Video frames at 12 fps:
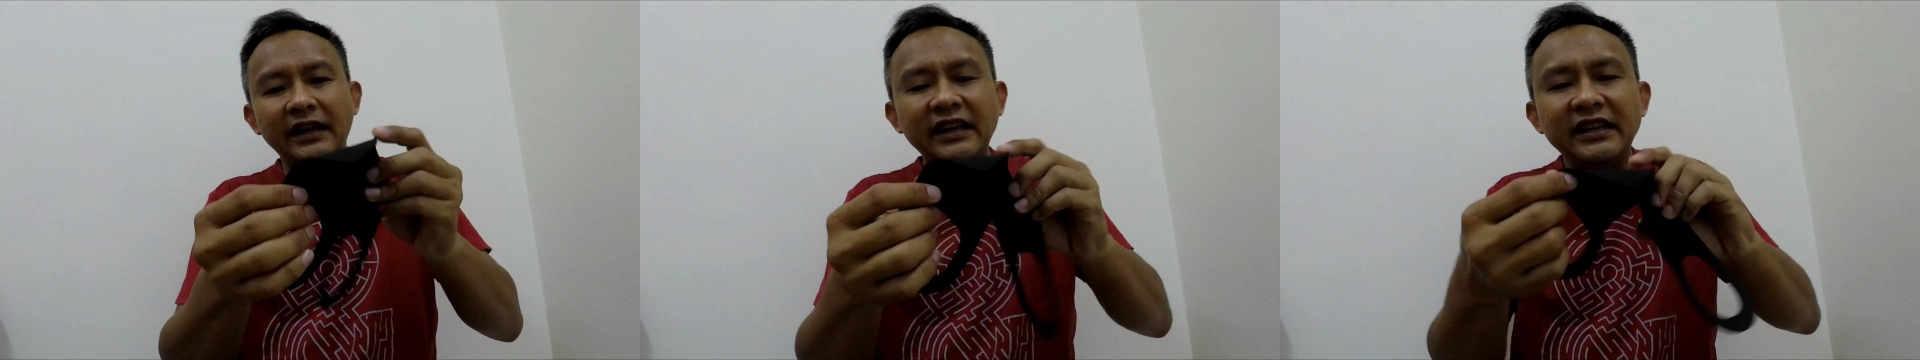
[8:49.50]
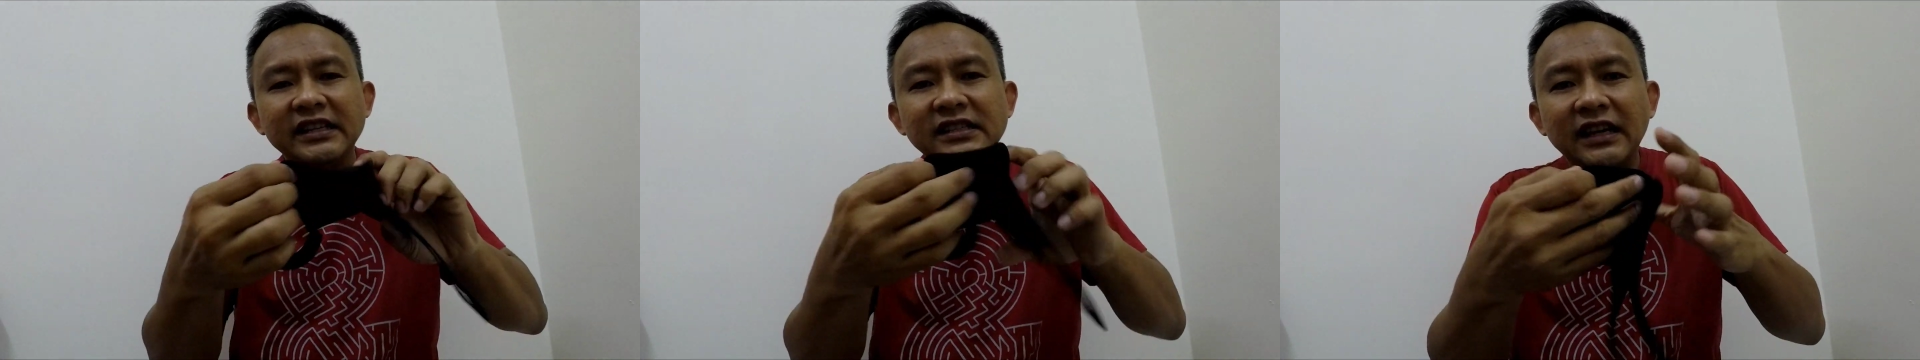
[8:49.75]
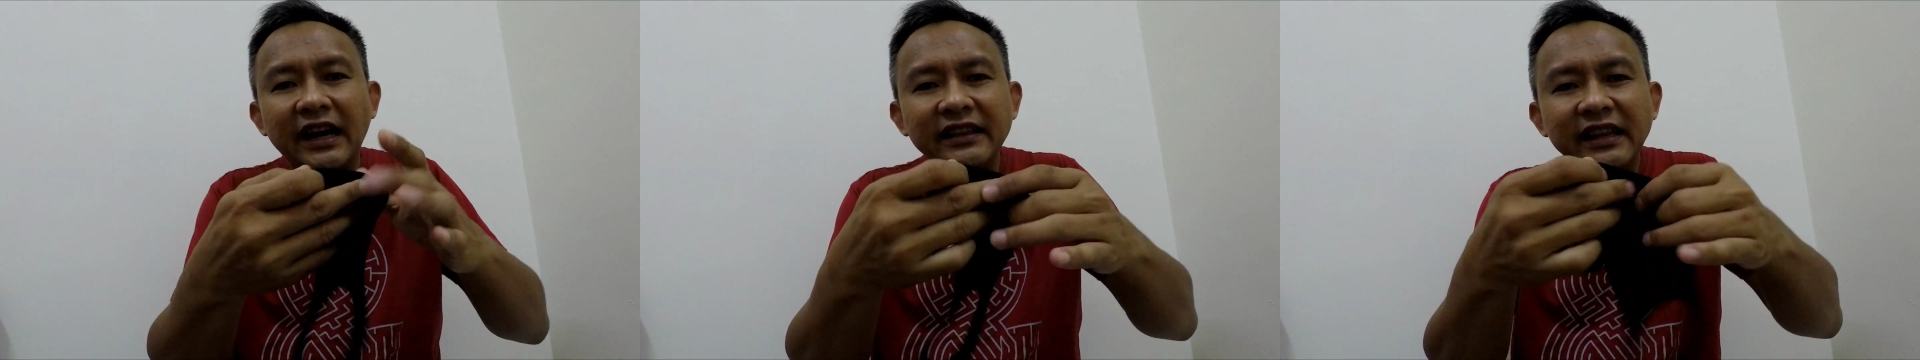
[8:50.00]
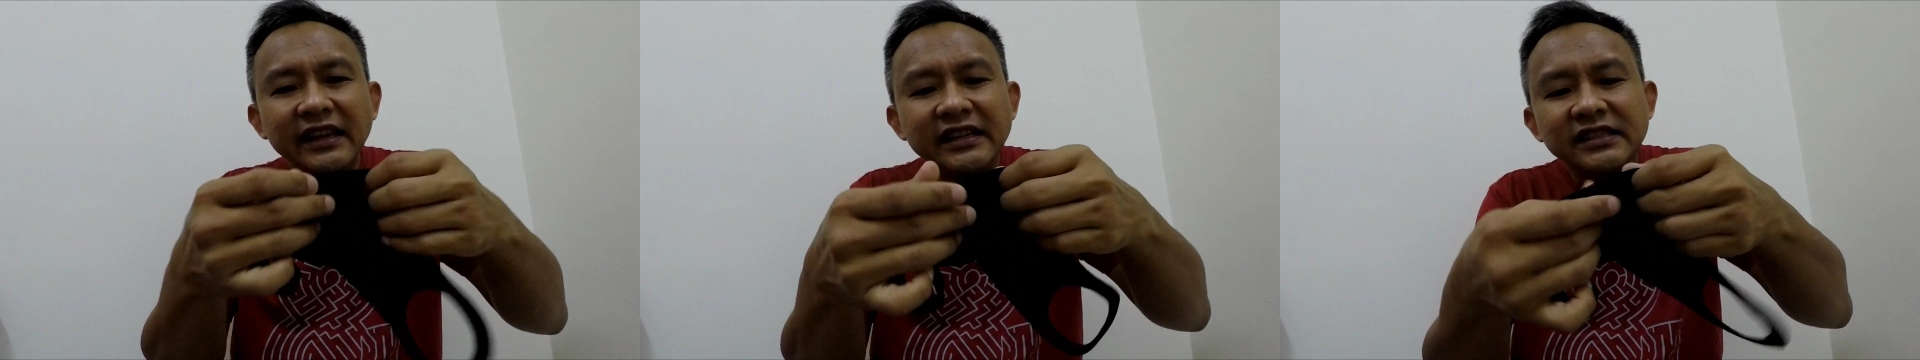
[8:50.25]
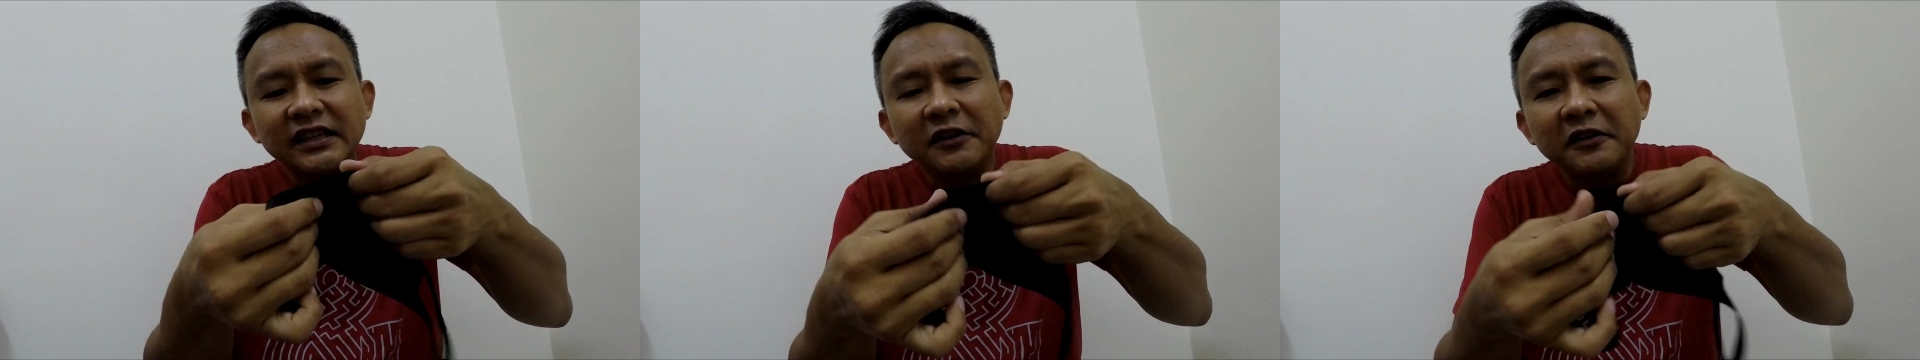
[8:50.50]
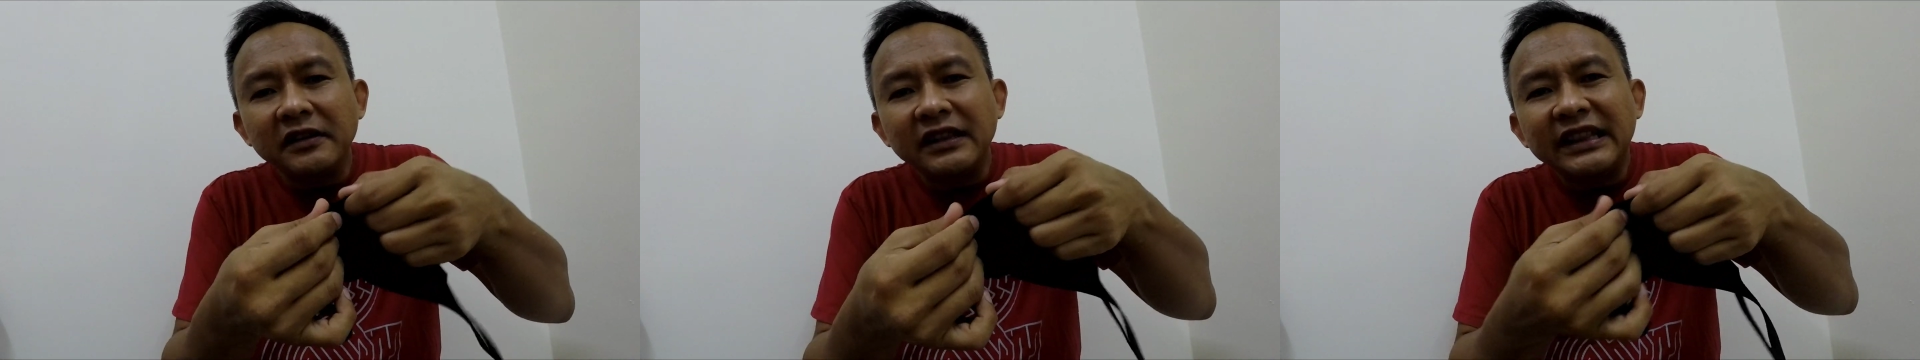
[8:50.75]
It is, I think it's
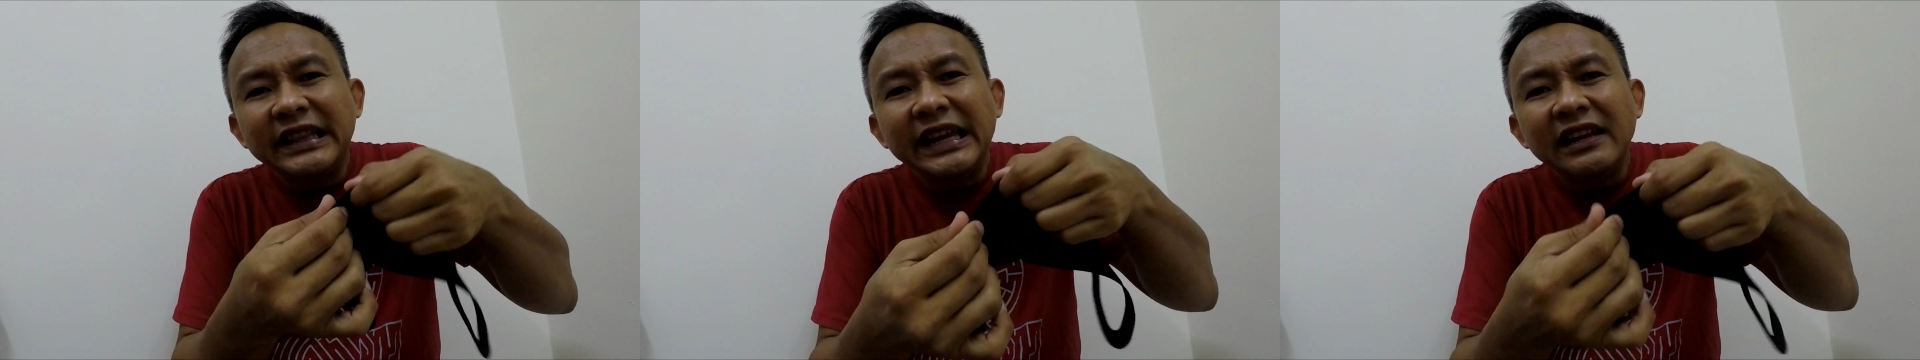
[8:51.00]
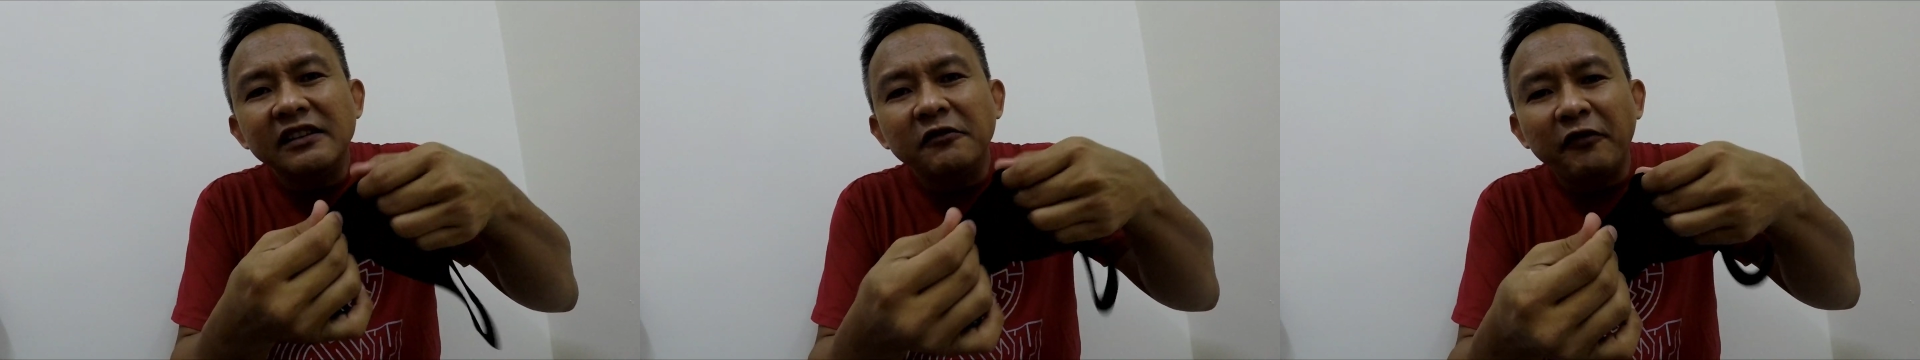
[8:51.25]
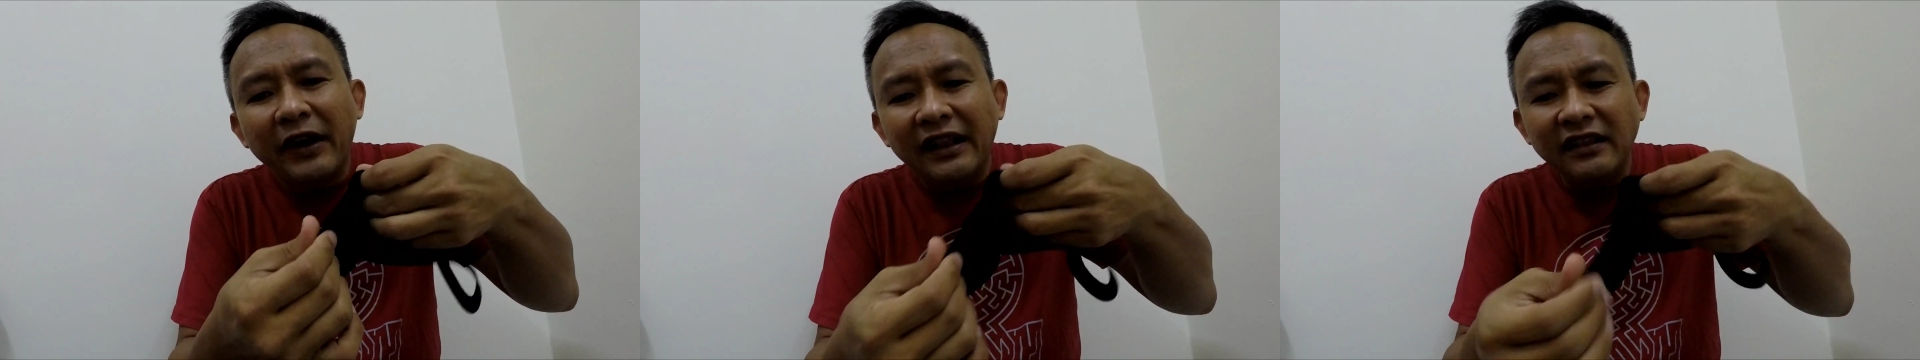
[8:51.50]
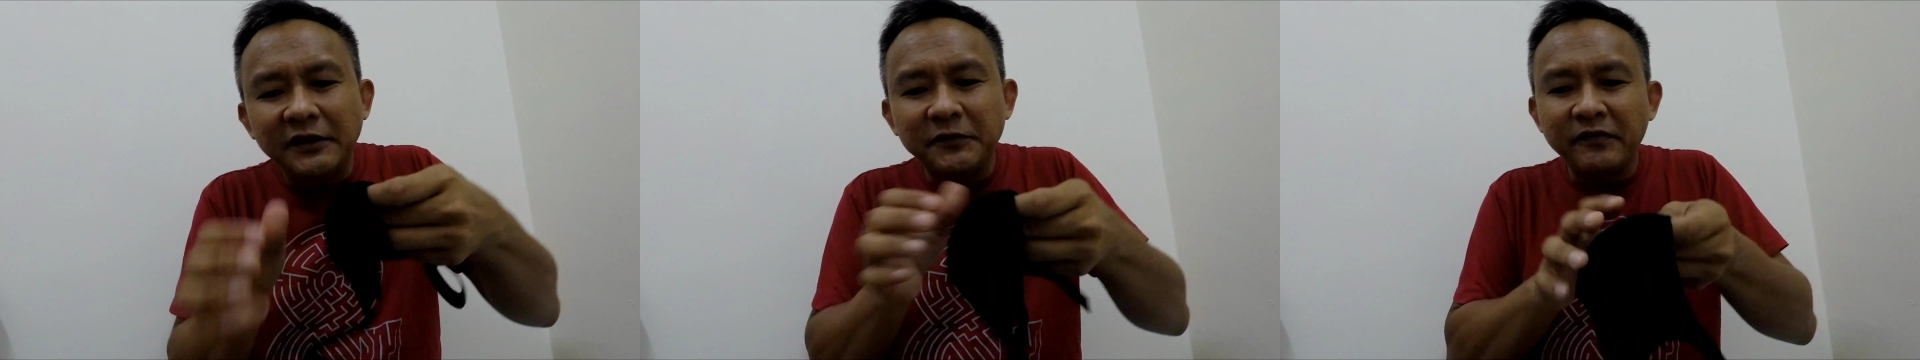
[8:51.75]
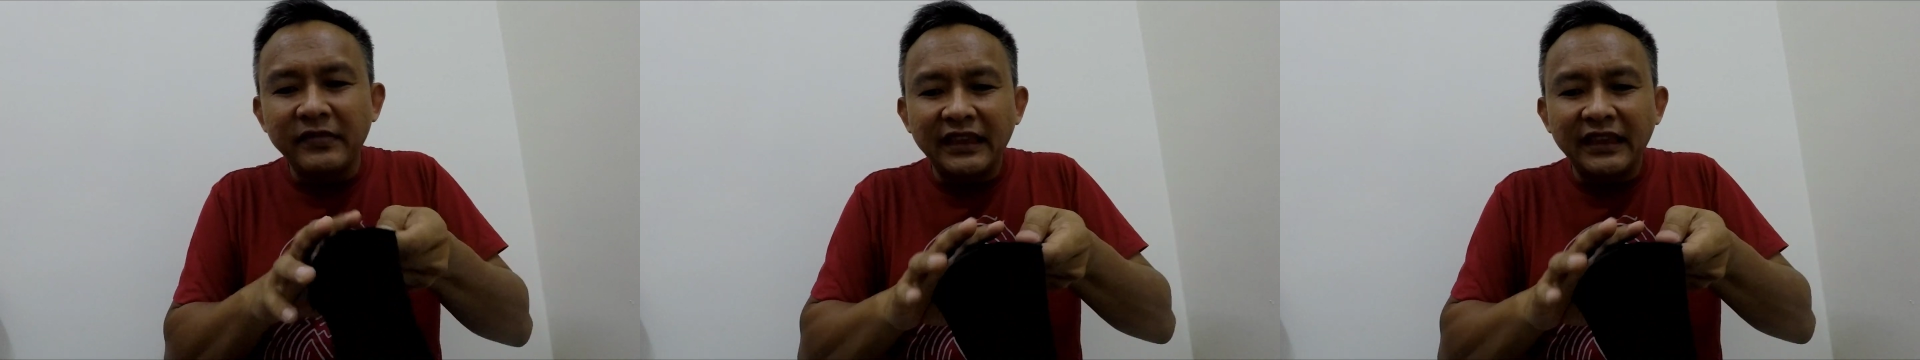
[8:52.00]
a thin felt,